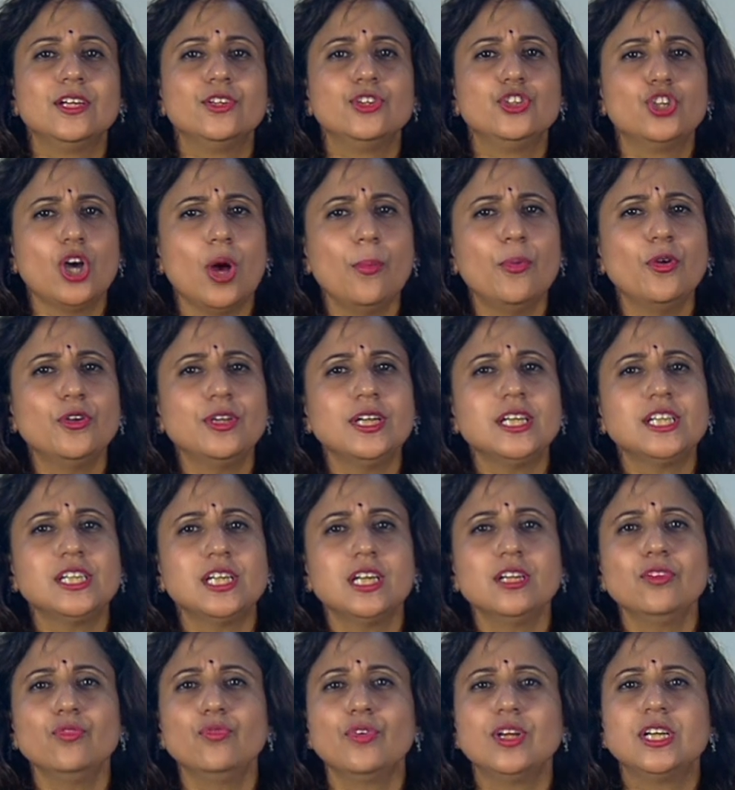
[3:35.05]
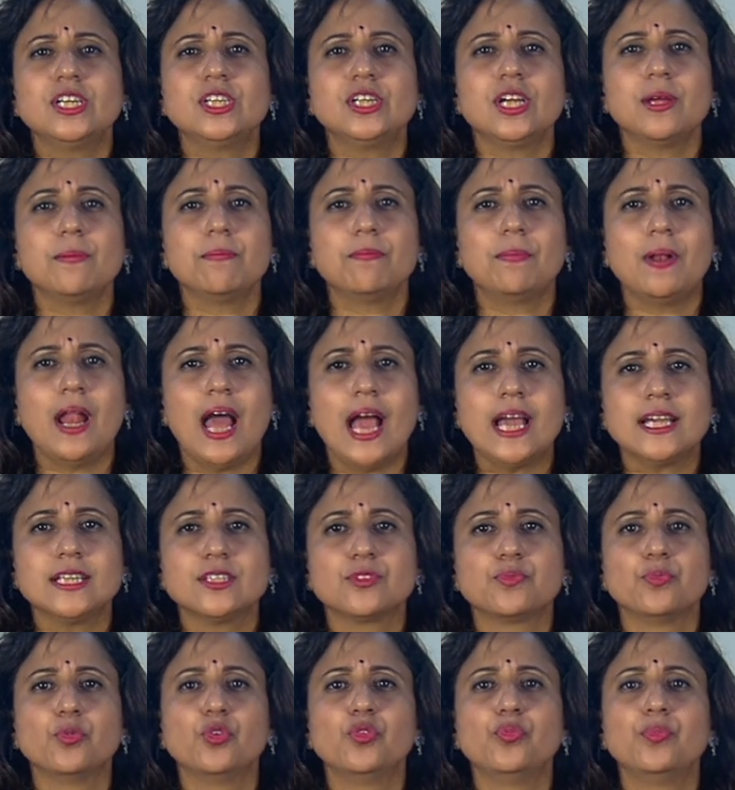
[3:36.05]
Job rotation which
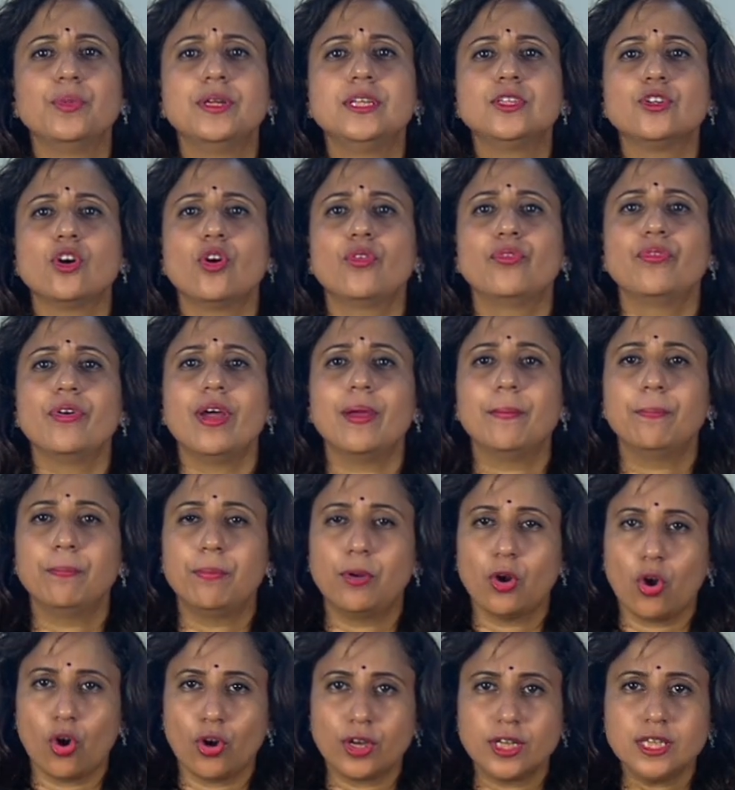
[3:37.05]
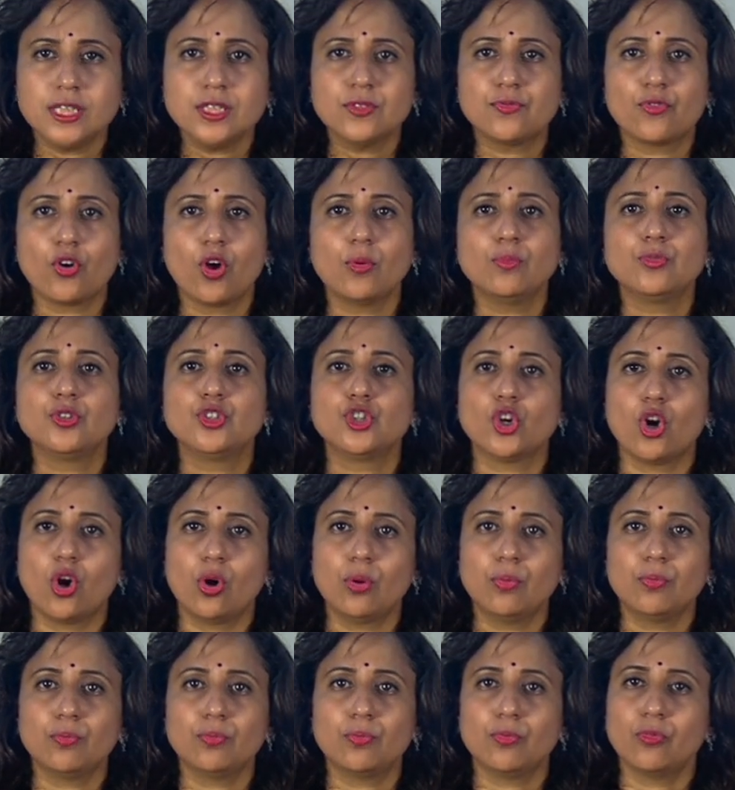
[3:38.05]
implies movement of employees from
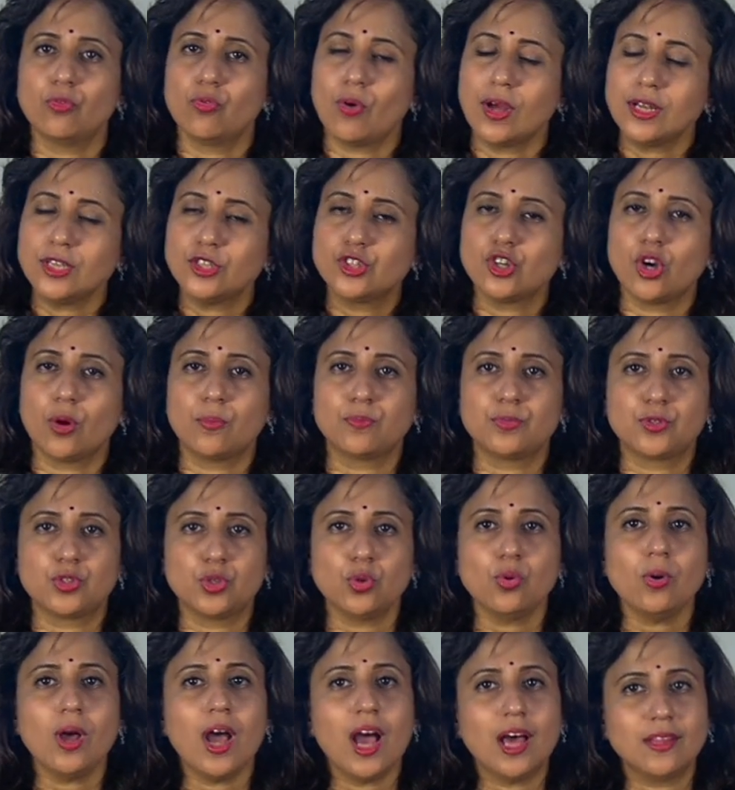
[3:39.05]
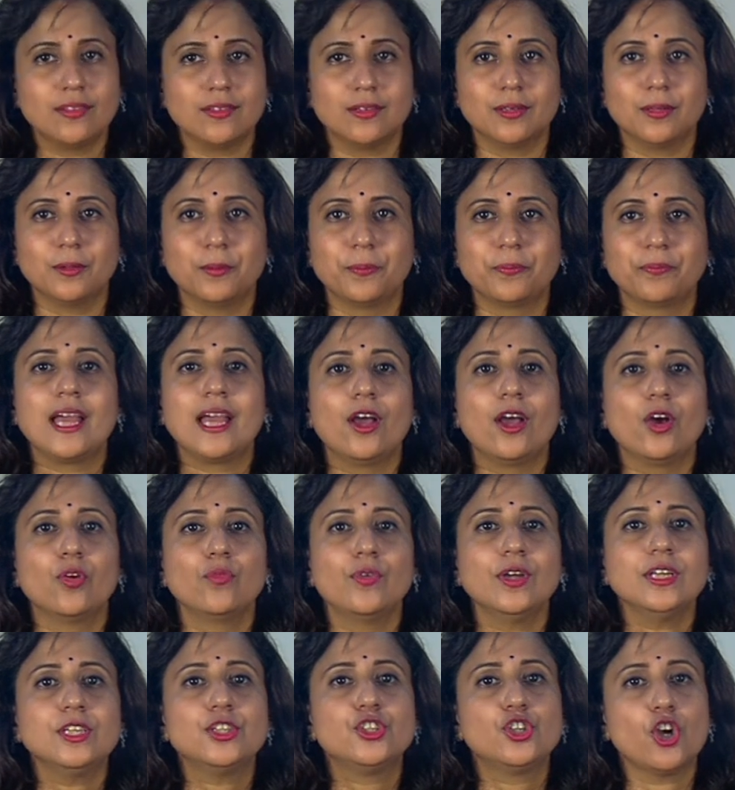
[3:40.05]
job one job to other.
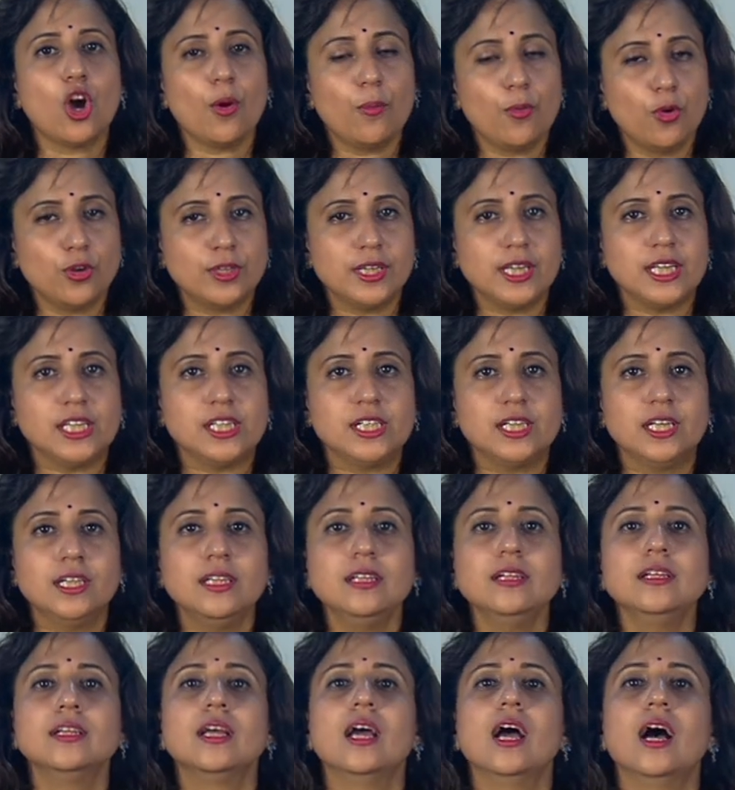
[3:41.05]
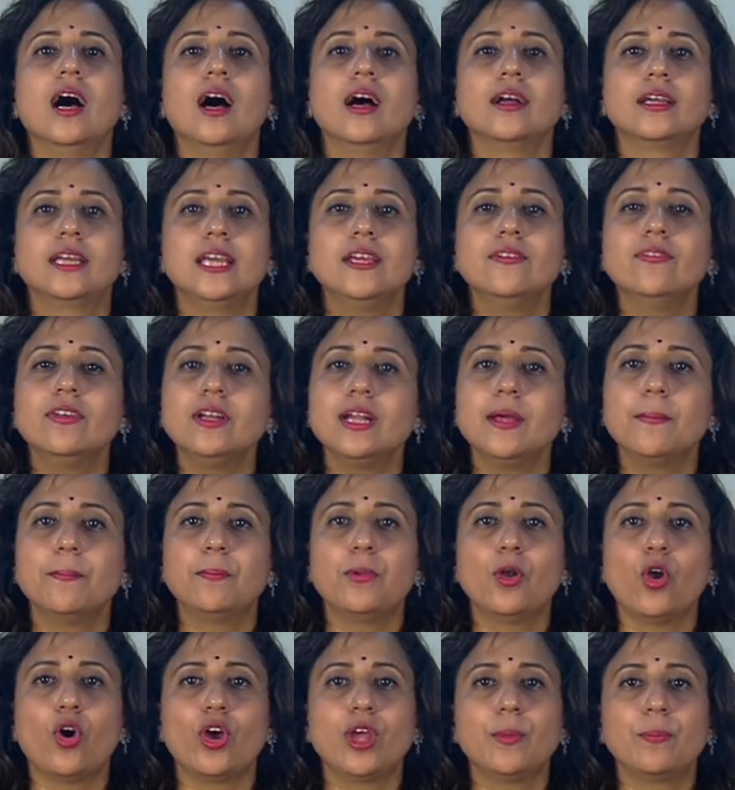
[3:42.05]
With job rotation, a given
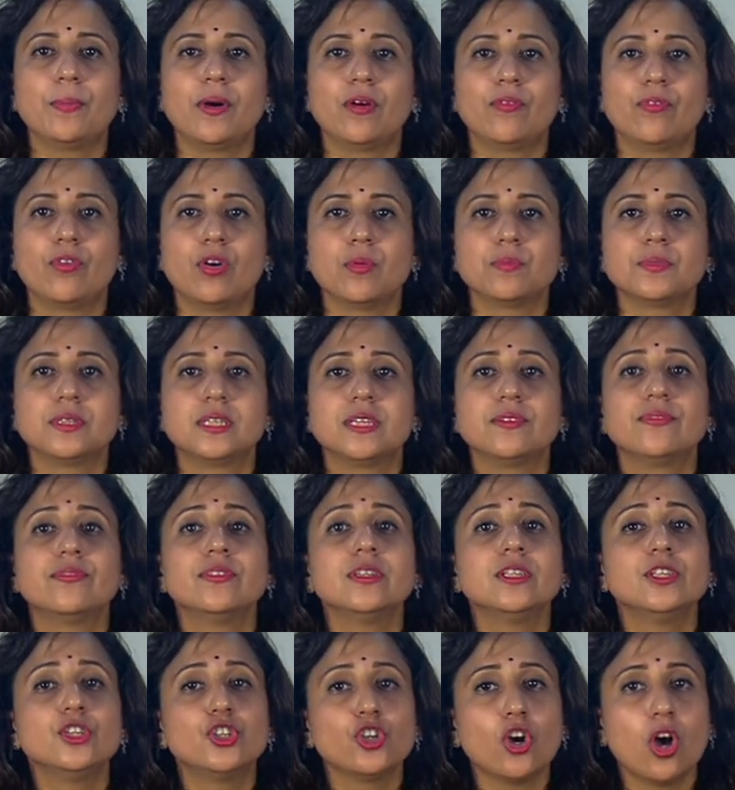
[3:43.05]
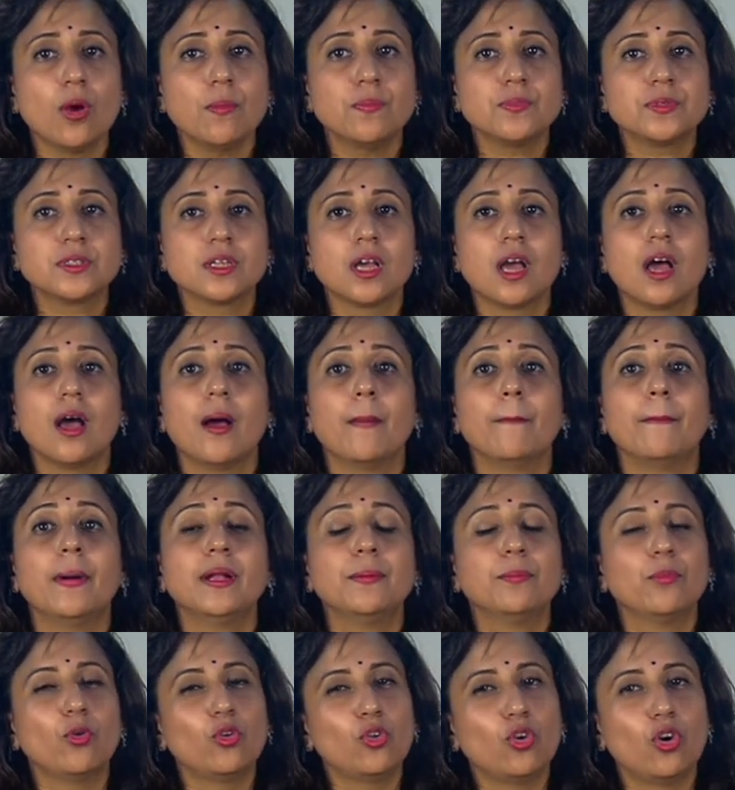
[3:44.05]
employee performs different jobs
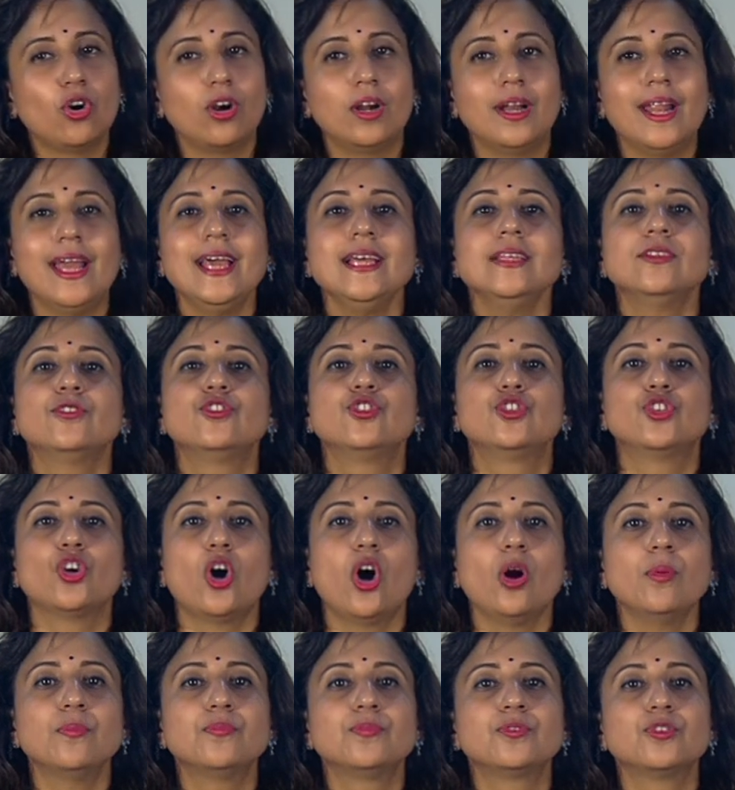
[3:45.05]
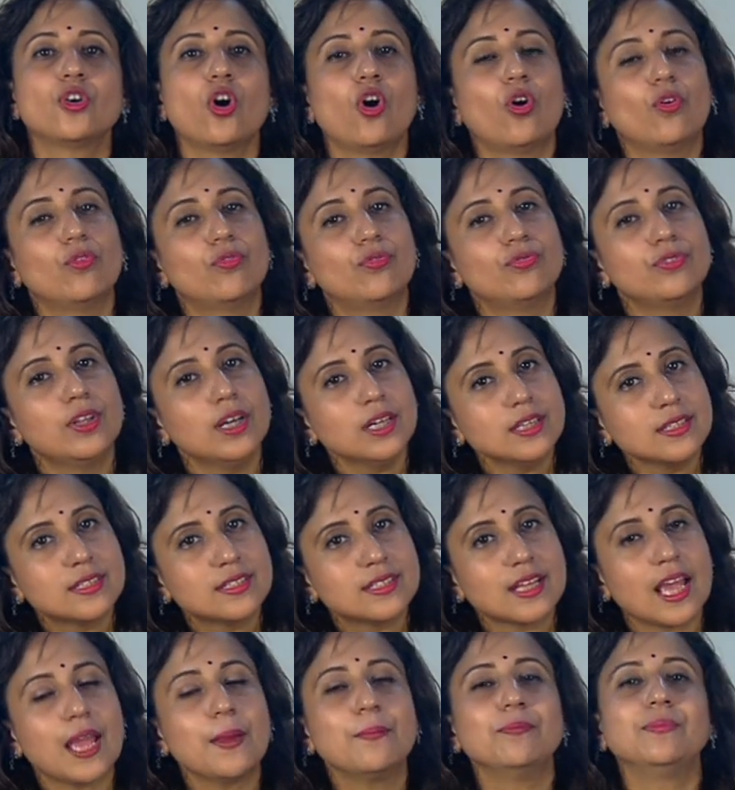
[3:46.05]
but more or less jobs of the
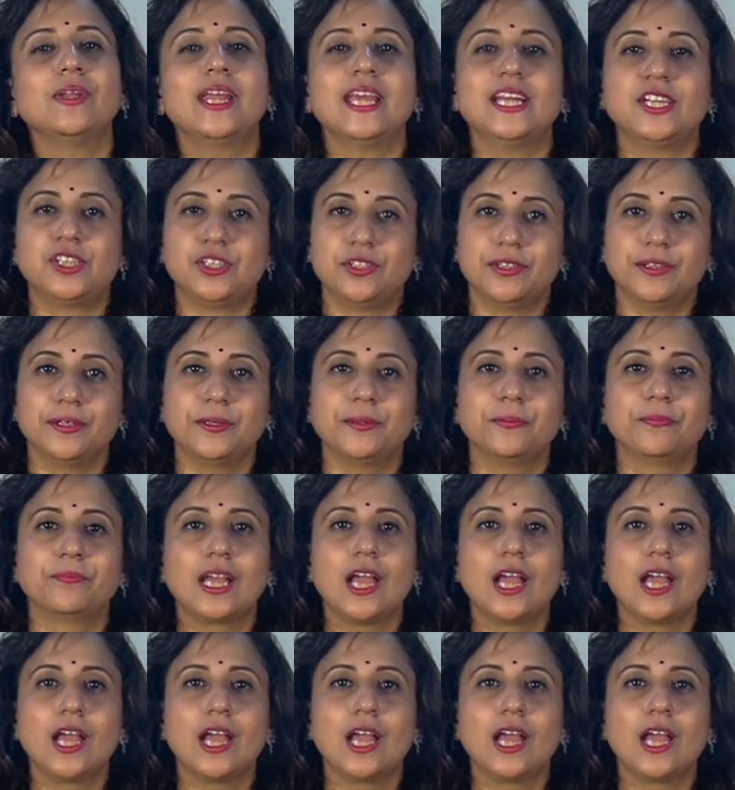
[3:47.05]
same nature.